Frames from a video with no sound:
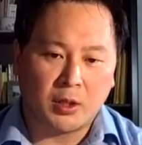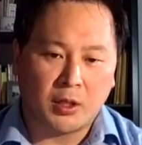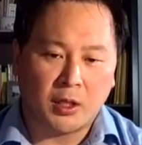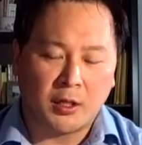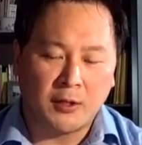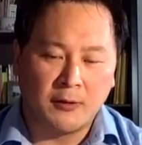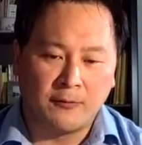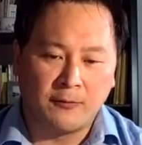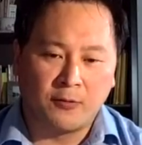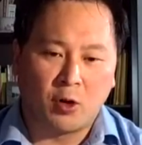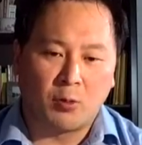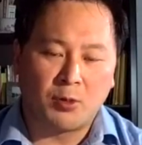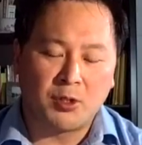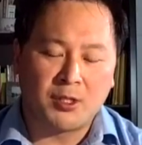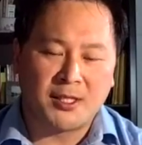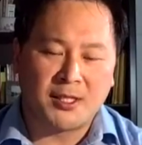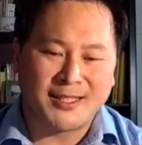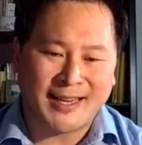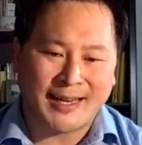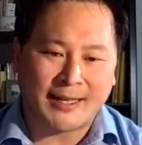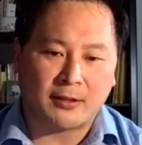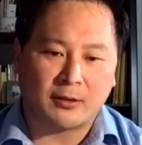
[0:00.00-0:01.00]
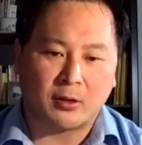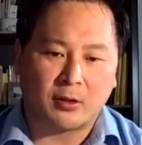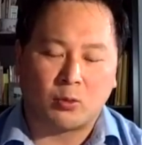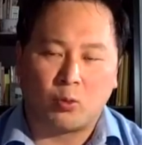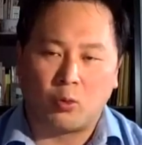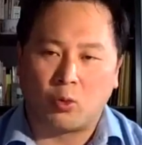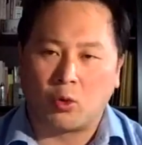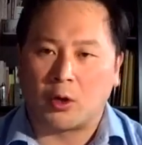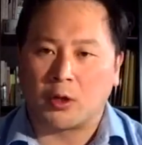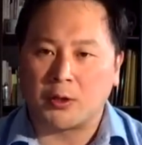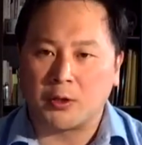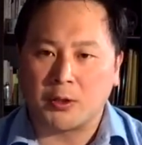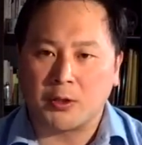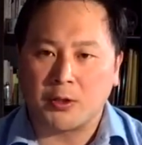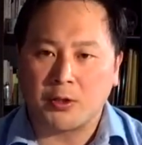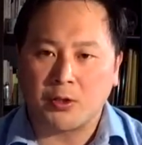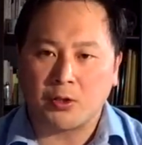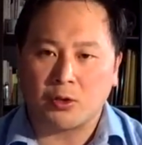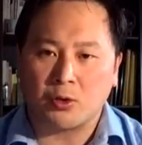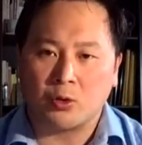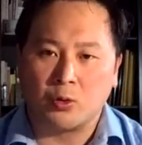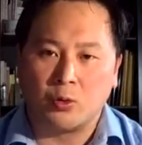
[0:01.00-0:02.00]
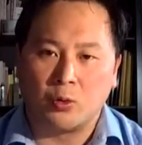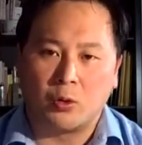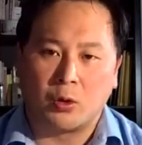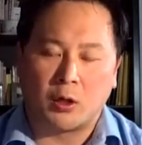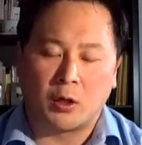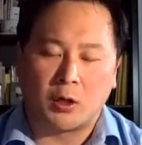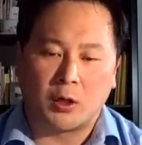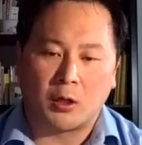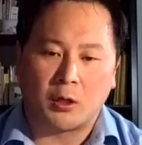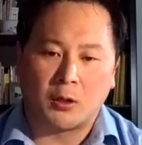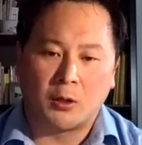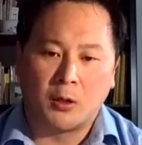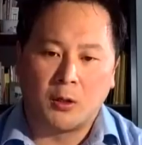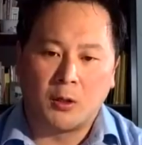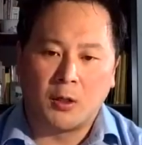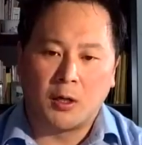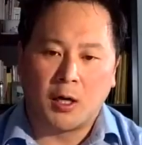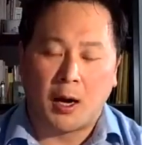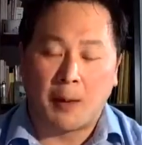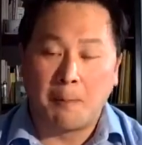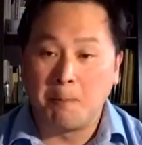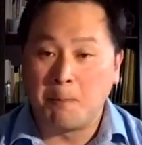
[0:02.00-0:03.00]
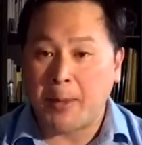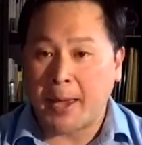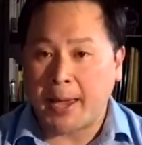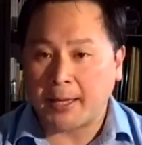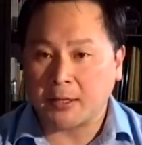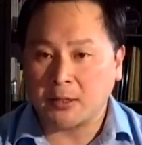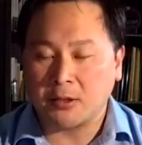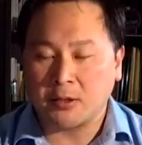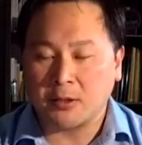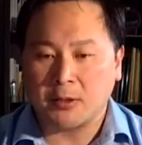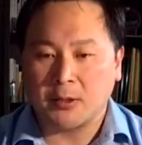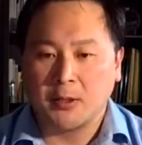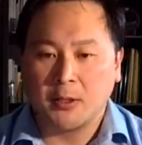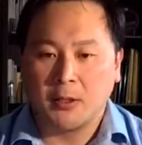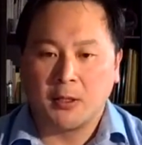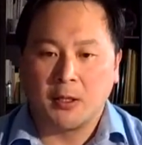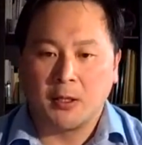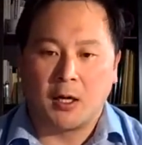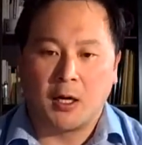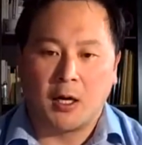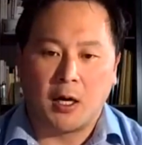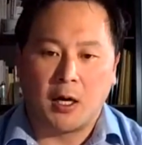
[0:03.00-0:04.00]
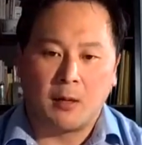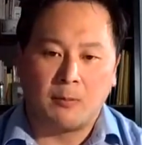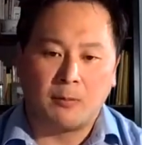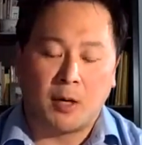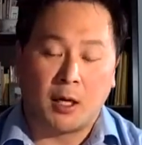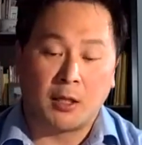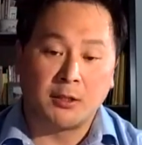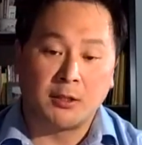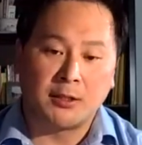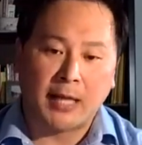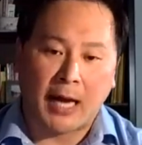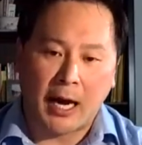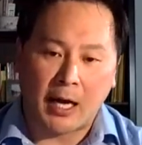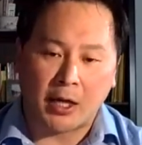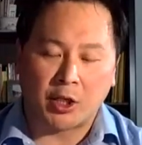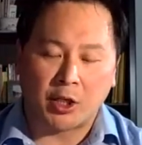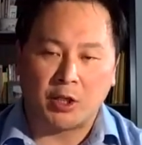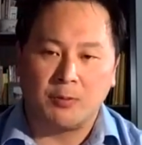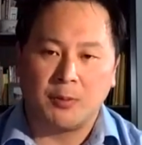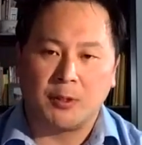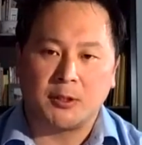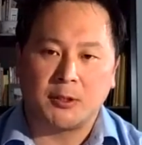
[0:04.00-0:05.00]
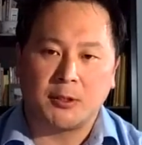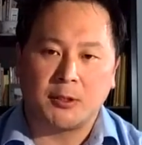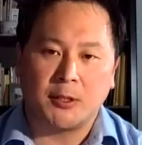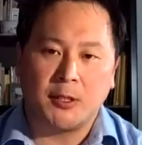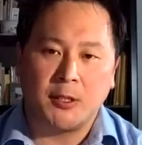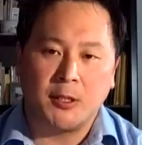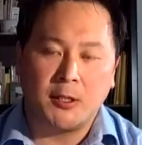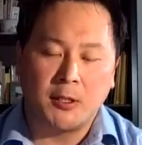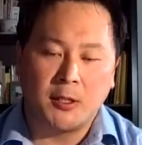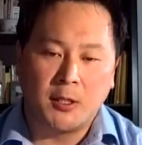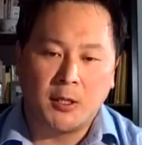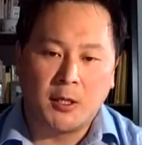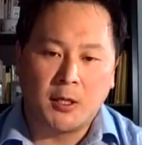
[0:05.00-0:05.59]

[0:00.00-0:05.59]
informal sector workers who are unbanked, undocumented,